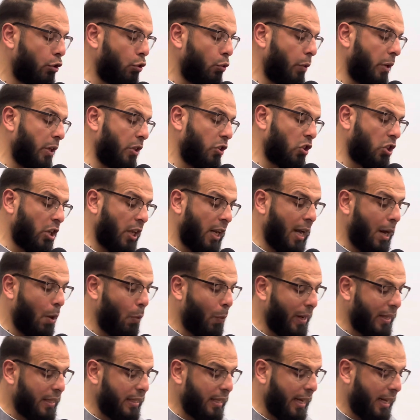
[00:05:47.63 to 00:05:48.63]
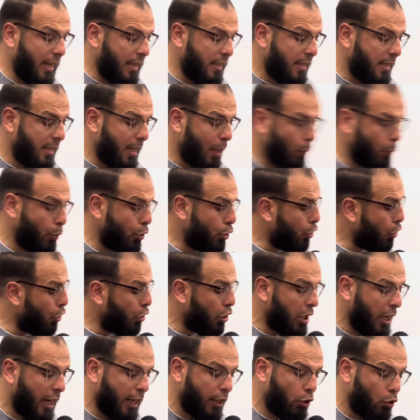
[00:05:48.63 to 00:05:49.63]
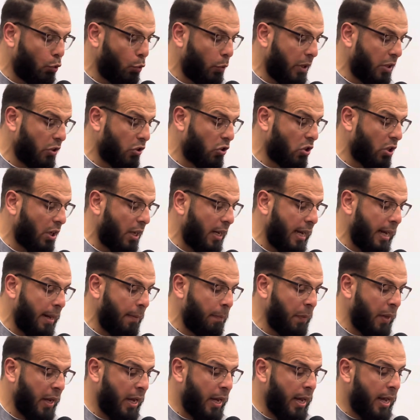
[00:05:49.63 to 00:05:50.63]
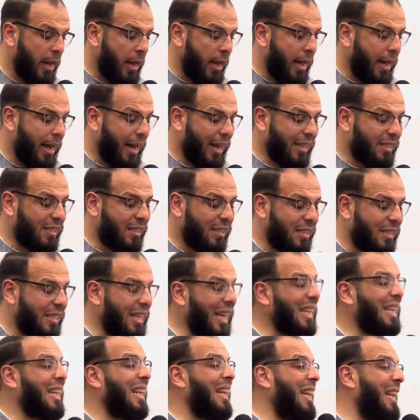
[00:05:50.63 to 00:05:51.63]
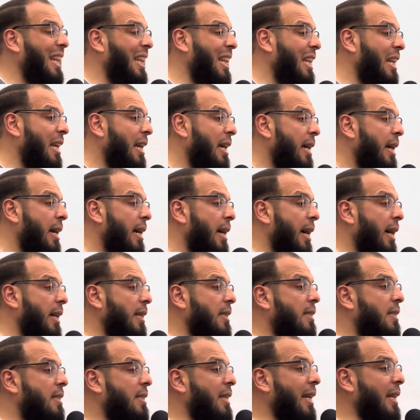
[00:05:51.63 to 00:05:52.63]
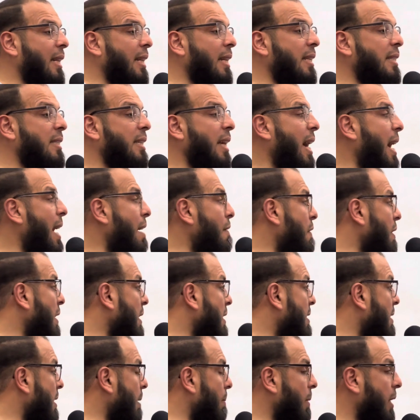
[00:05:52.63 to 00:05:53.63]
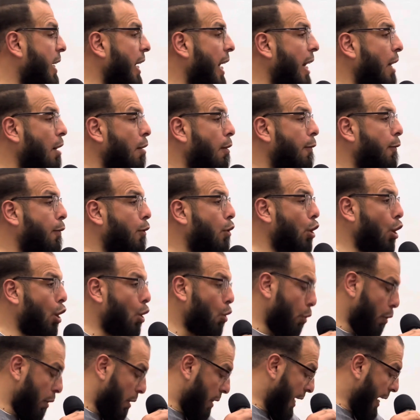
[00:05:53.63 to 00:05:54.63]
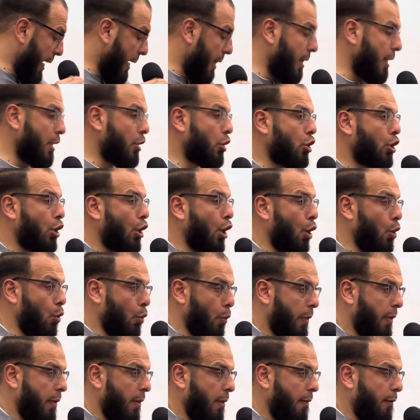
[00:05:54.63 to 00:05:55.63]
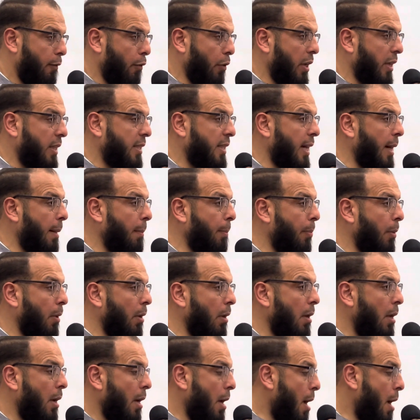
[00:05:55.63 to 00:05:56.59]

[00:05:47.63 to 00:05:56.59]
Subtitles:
do in Salah. What else that we should not do in Salah? As-sadl. As-sadl is having some kind of cloth, like this cloth, for example,